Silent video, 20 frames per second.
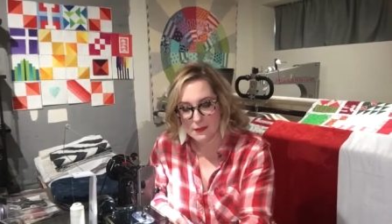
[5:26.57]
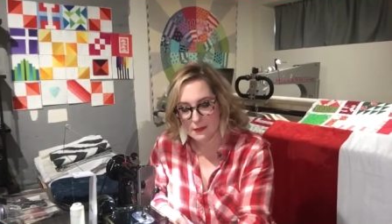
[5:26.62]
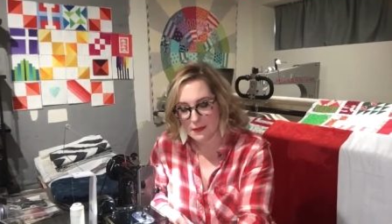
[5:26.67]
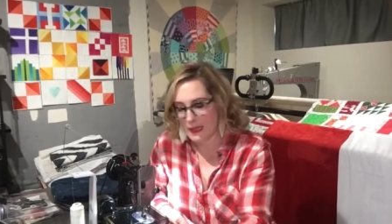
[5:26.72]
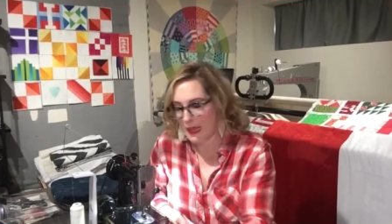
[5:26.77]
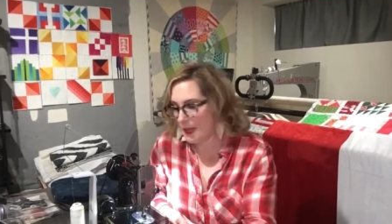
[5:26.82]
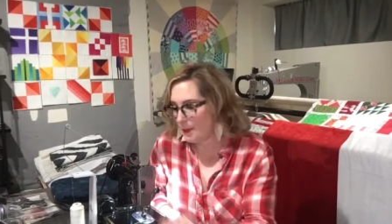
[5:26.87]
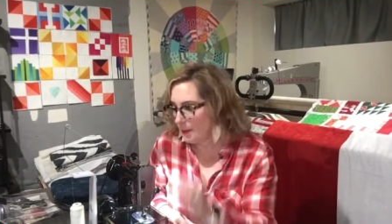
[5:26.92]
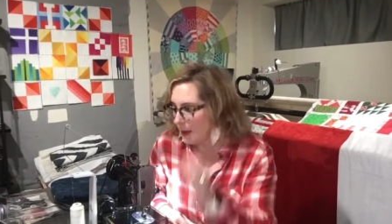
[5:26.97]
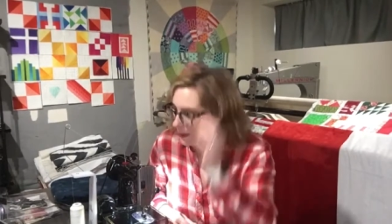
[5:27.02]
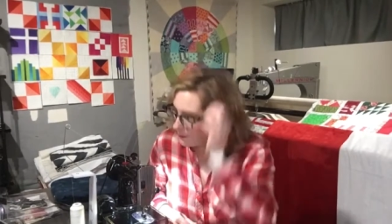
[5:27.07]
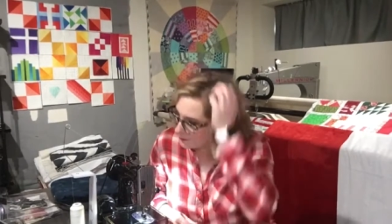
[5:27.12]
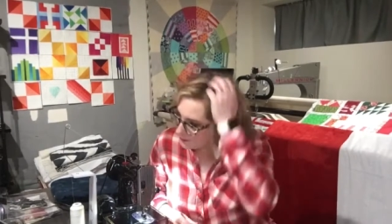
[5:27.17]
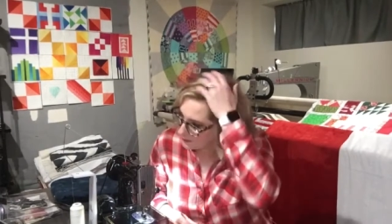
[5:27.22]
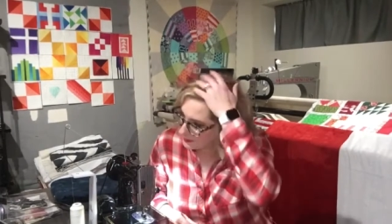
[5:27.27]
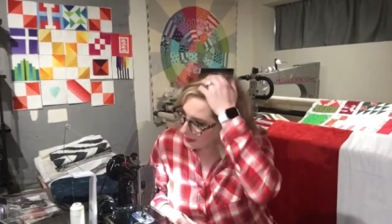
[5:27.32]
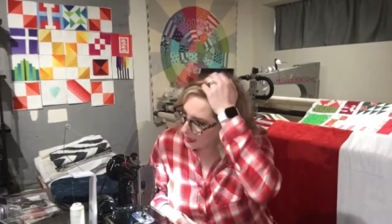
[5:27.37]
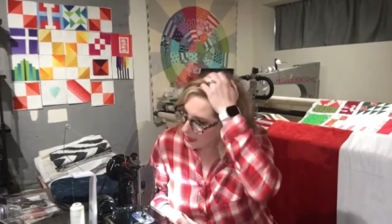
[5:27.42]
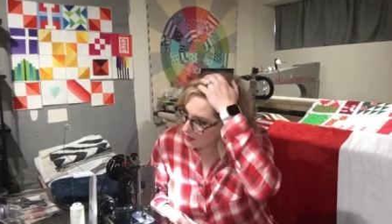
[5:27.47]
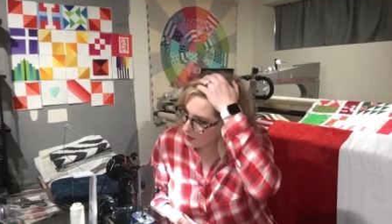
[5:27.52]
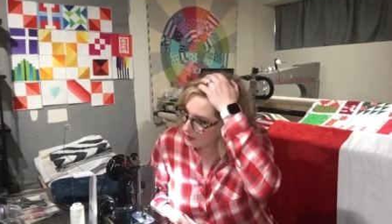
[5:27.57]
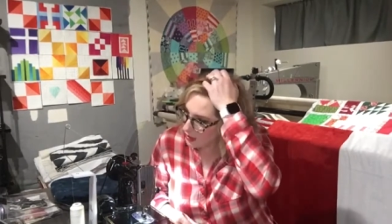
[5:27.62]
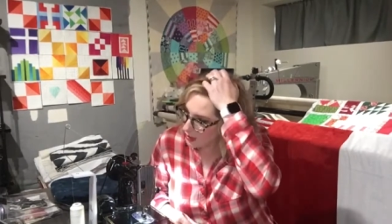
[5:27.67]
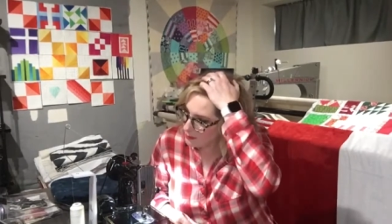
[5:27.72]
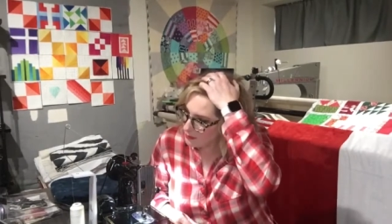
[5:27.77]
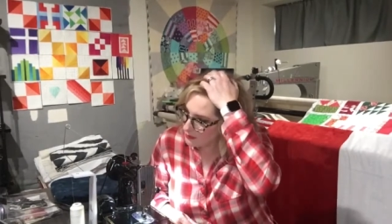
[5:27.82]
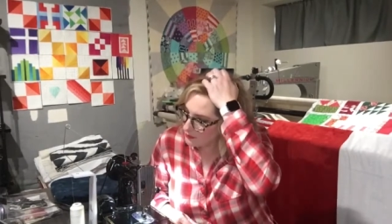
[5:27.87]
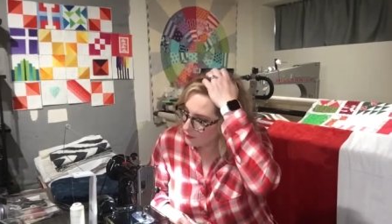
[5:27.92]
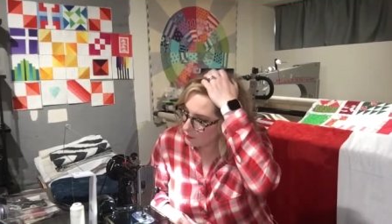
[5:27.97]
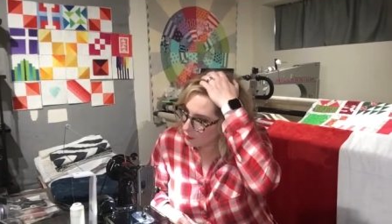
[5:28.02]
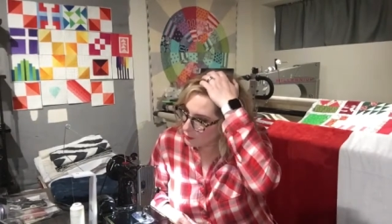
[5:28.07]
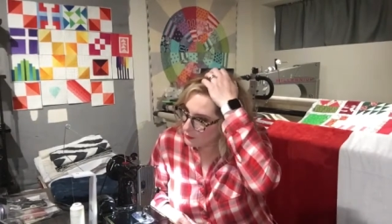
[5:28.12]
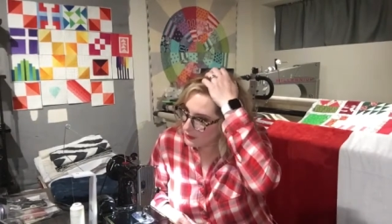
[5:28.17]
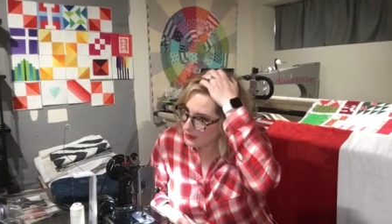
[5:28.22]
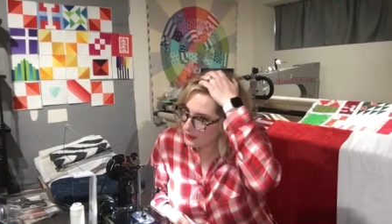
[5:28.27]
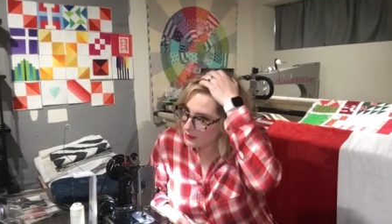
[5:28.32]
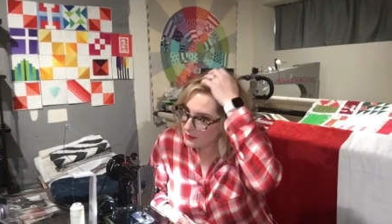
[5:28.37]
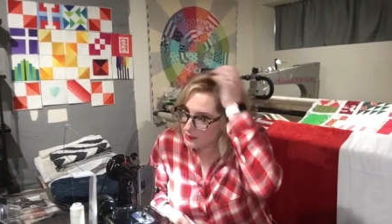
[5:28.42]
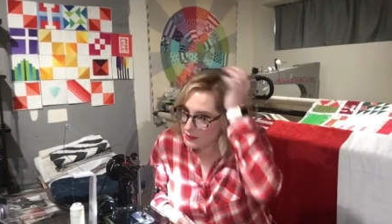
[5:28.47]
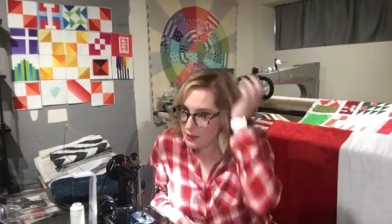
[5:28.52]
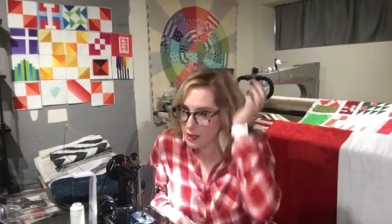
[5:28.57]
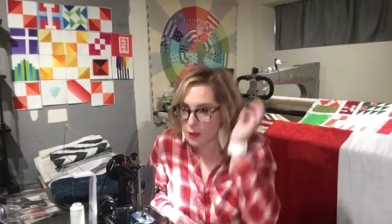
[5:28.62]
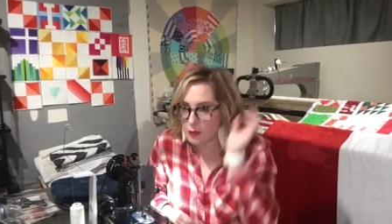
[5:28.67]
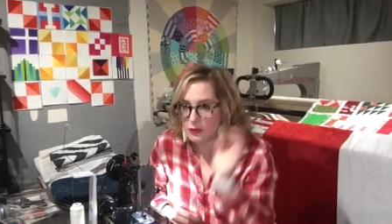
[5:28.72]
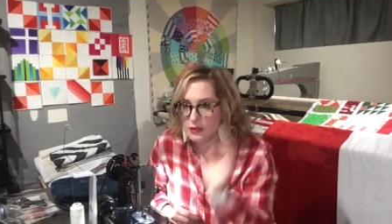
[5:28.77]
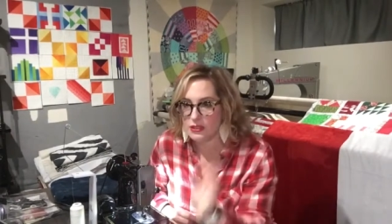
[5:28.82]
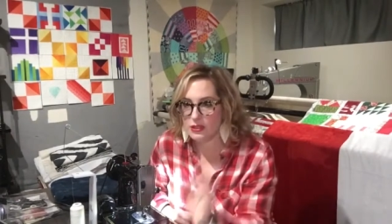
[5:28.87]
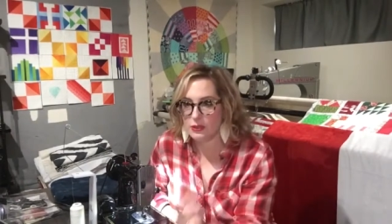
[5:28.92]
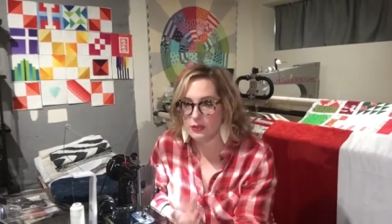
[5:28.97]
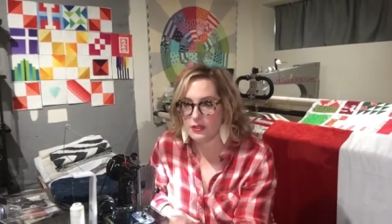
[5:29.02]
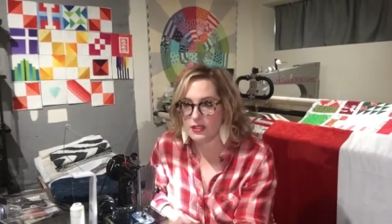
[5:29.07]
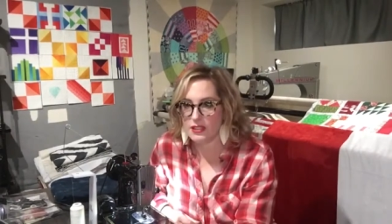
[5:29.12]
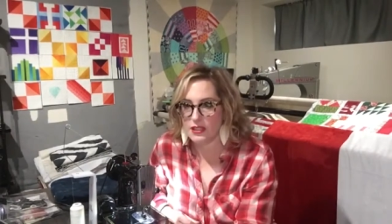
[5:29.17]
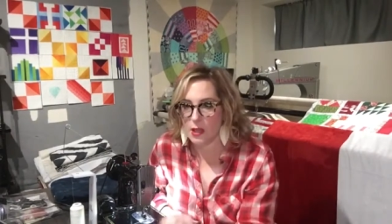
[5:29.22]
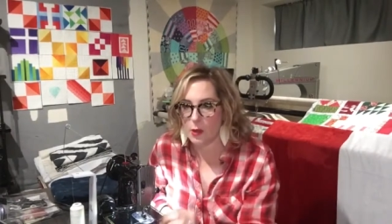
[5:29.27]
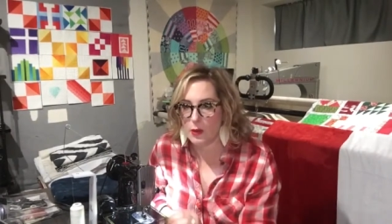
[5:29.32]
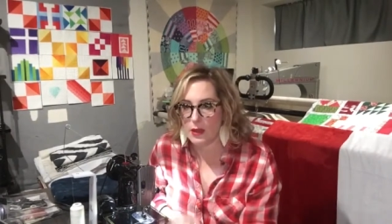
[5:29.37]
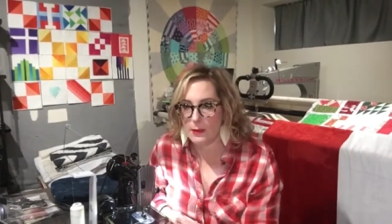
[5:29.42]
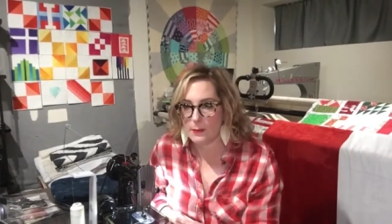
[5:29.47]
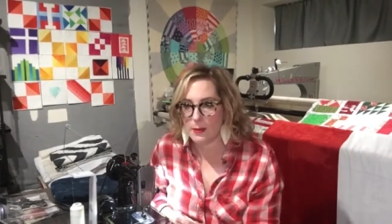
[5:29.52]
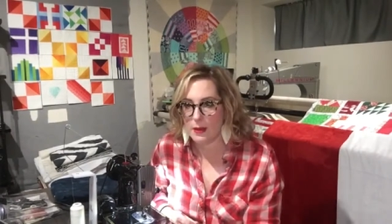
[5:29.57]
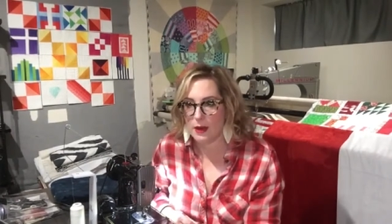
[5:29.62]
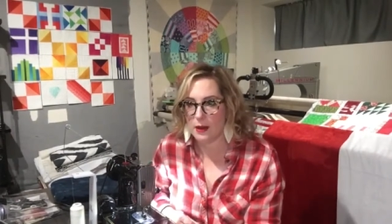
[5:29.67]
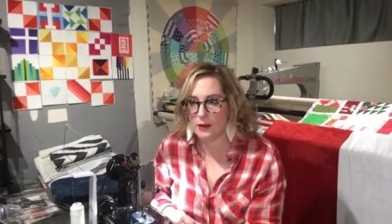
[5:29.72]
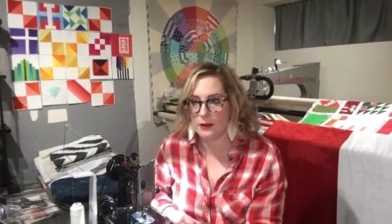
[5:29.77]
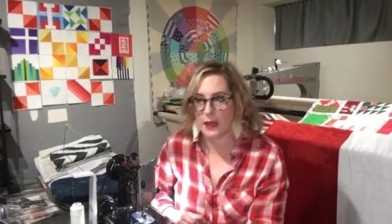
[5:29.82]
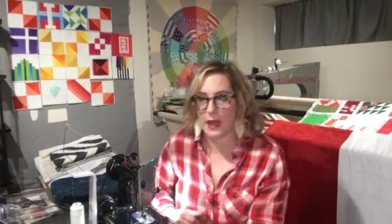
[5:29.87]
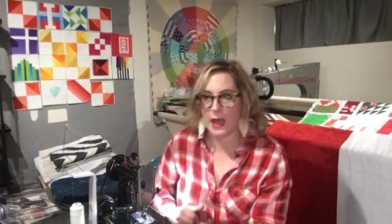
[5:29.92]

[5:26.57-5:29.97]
came up. But I thought before we go to the sewing part,